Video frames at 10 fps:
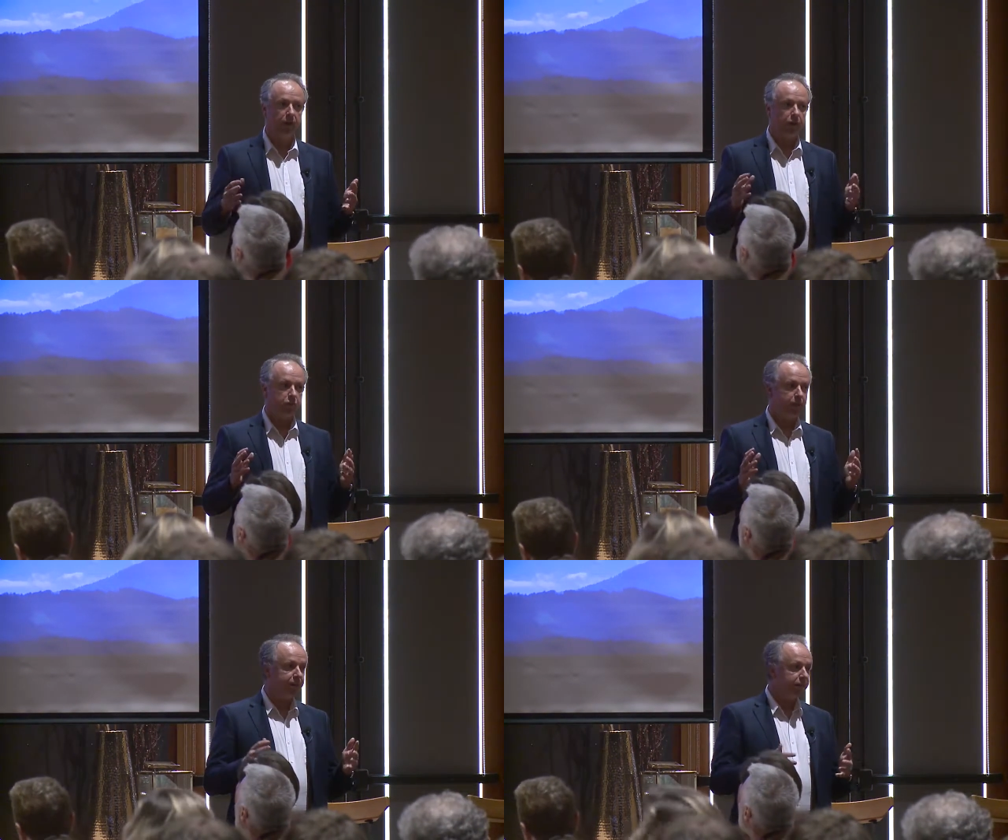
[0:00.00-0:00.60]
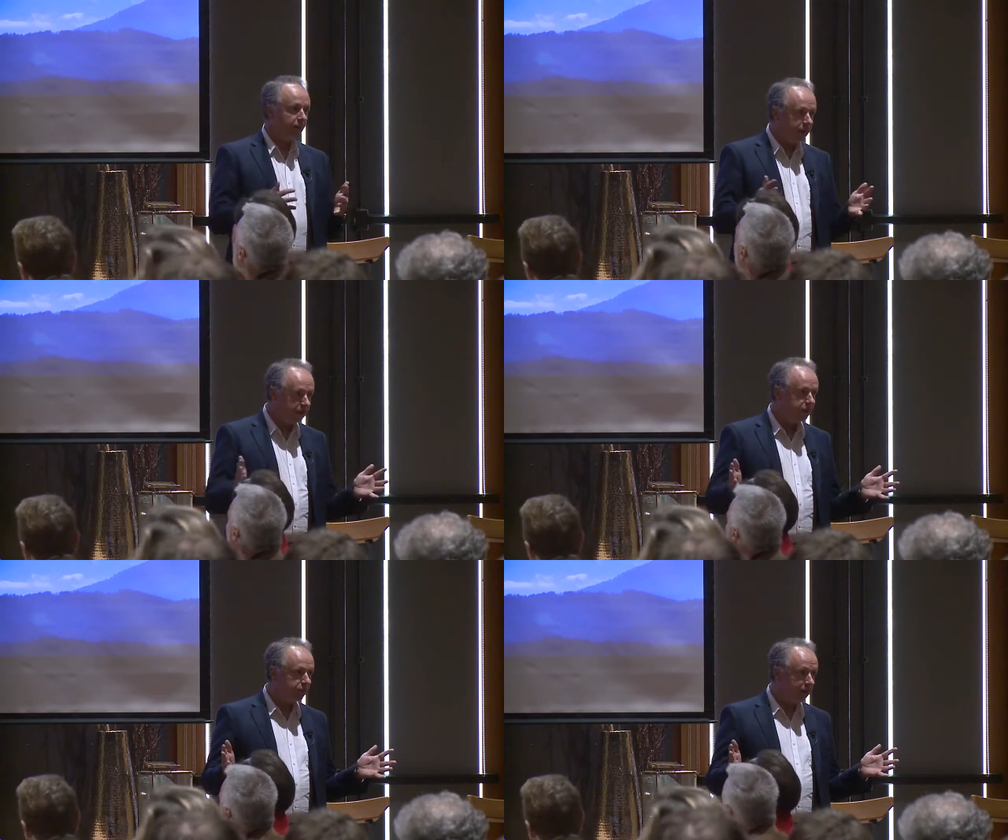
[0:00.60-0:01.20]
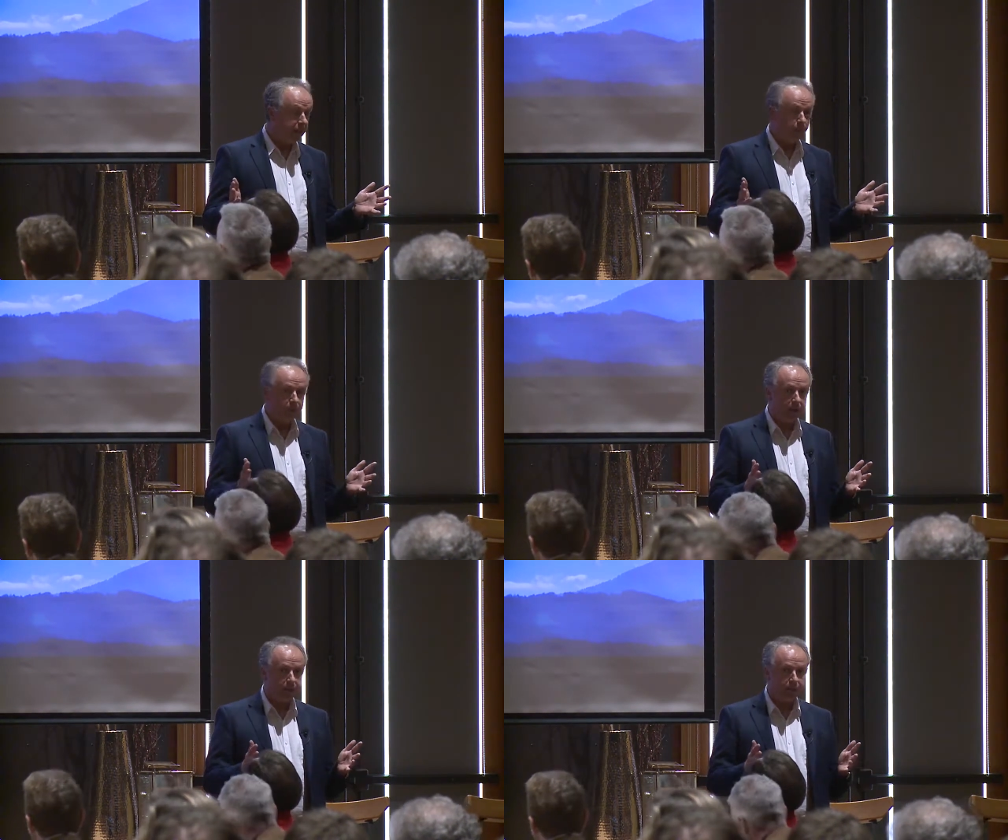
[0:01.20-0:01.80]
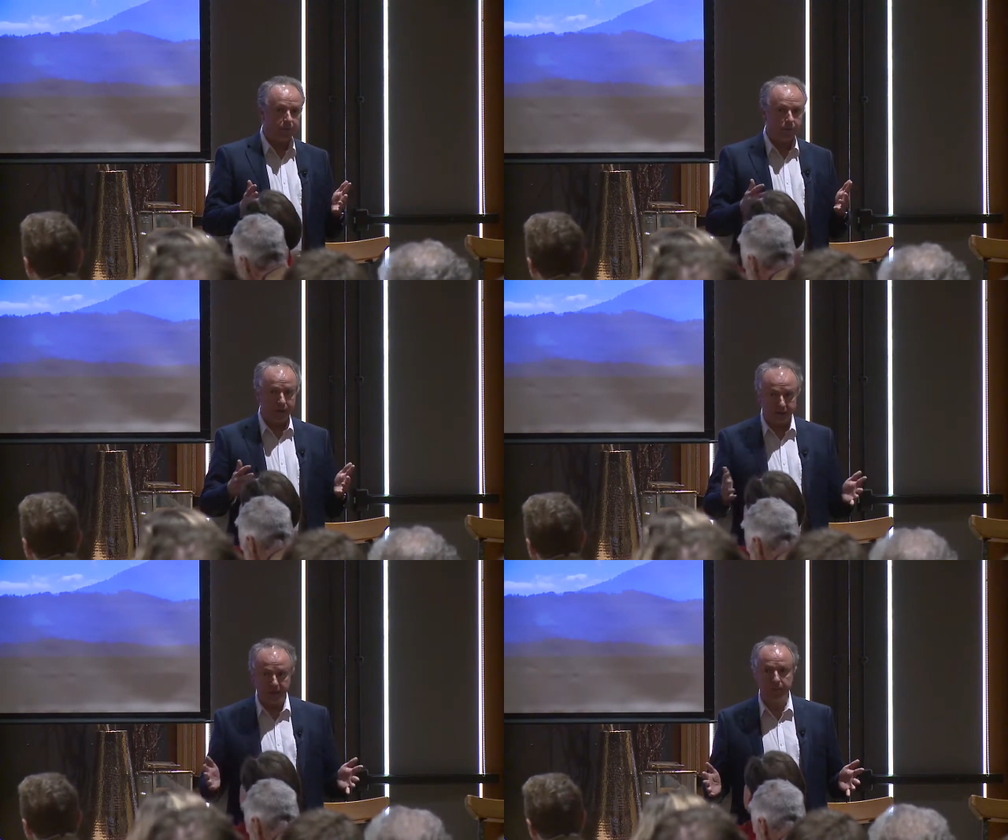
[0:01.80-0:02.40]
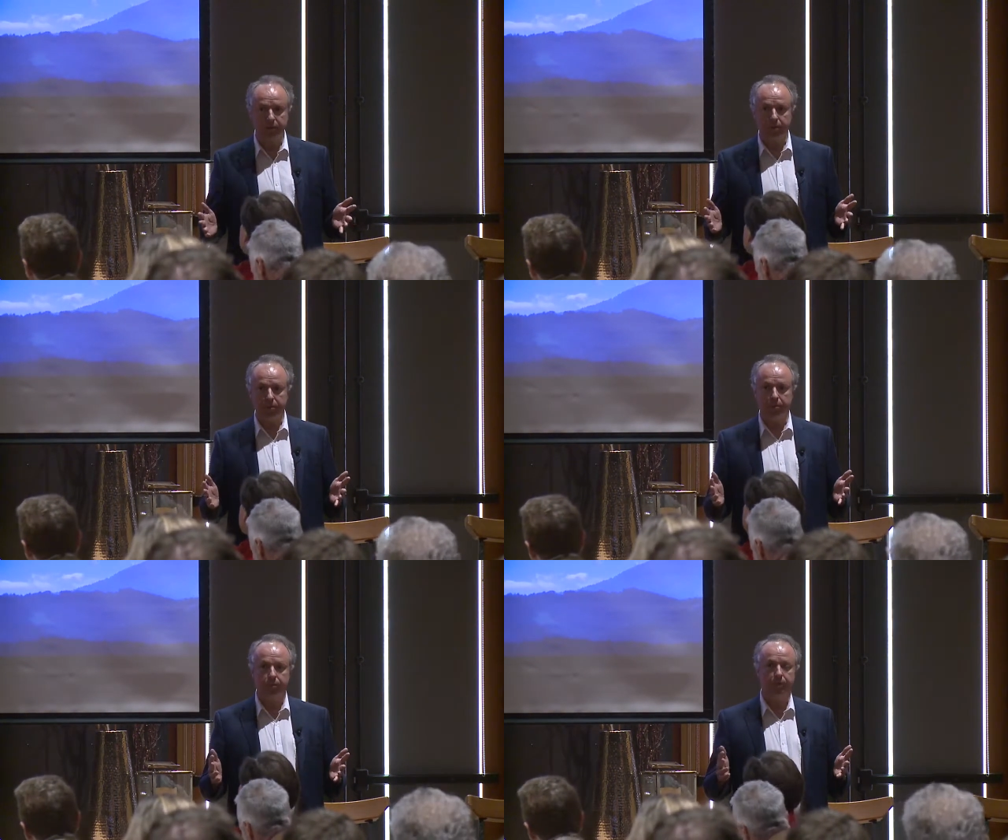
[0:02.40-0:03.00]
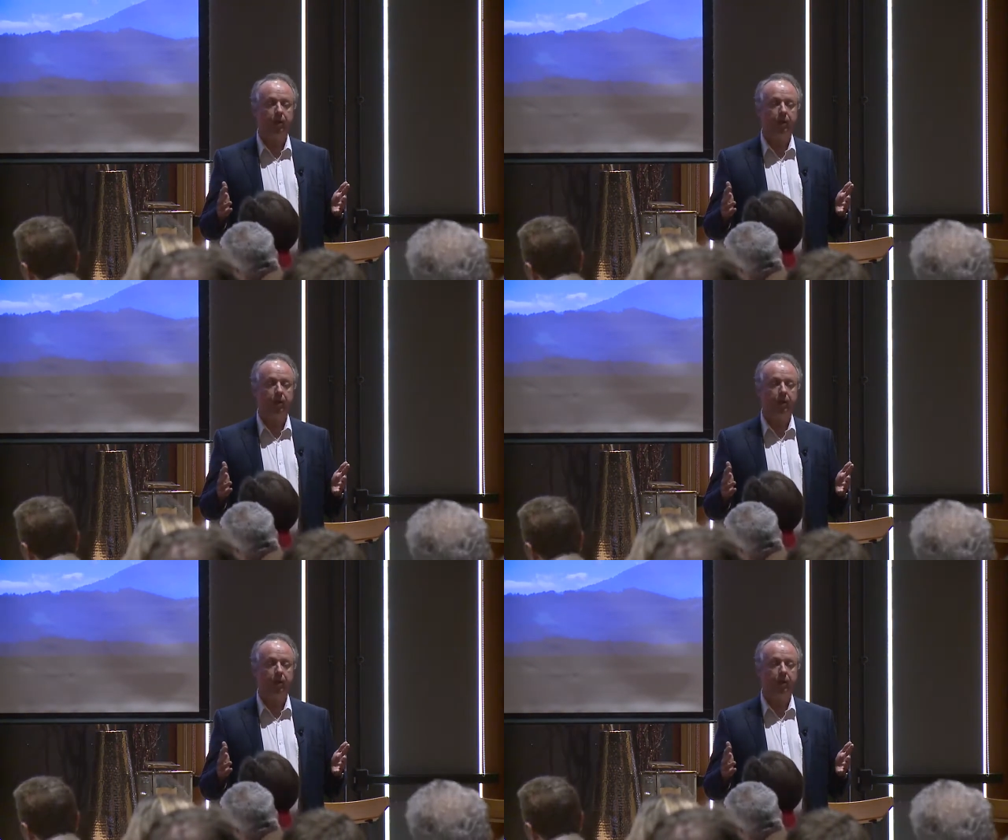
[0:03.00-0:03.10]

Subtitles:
So I'm excited to say that we have cracked that problem,